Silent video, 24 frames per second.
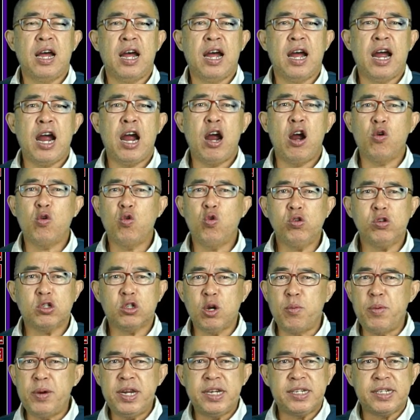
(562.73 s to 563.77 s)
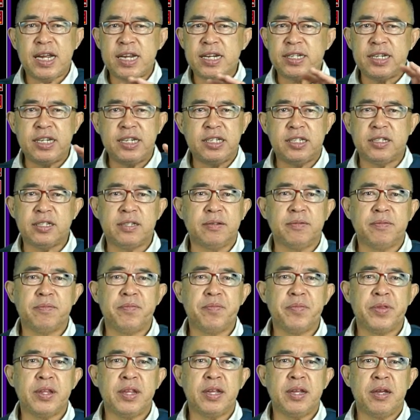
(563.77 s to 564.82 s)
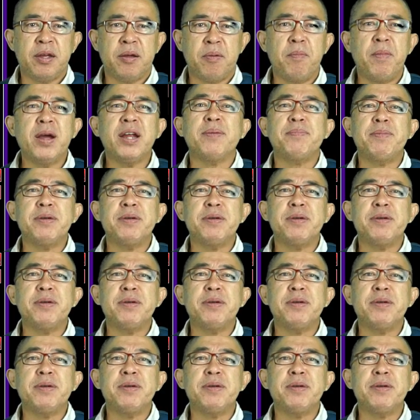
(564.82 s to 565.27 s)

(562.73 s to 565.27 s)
How could so many scientists make a